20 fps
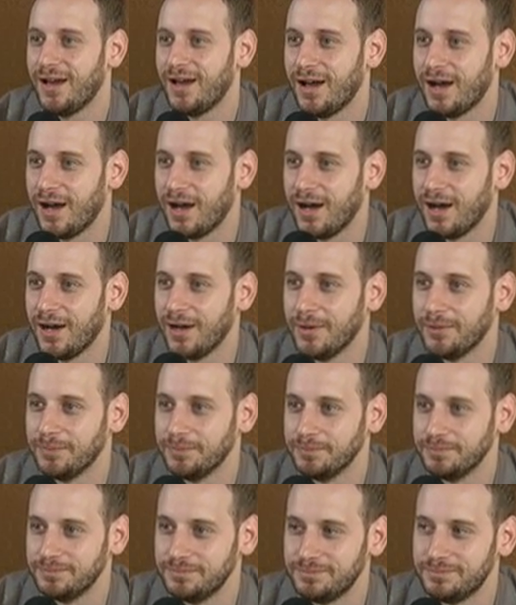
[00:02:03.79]

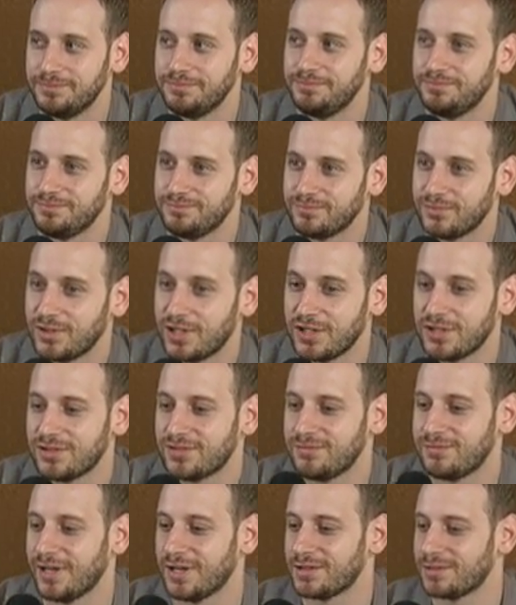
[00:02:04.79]
Because
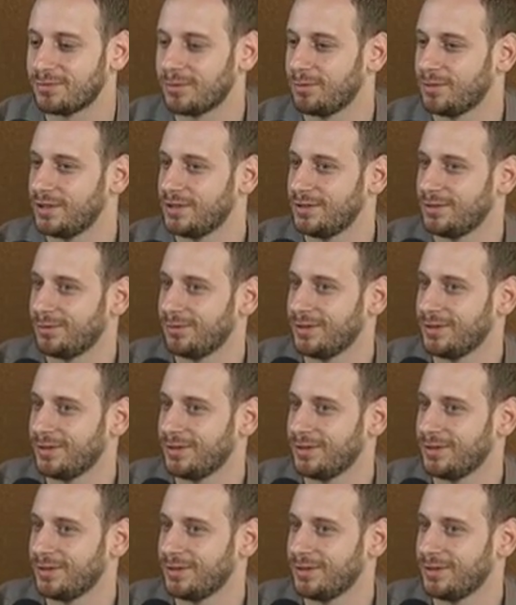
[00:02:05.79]
that's what we do.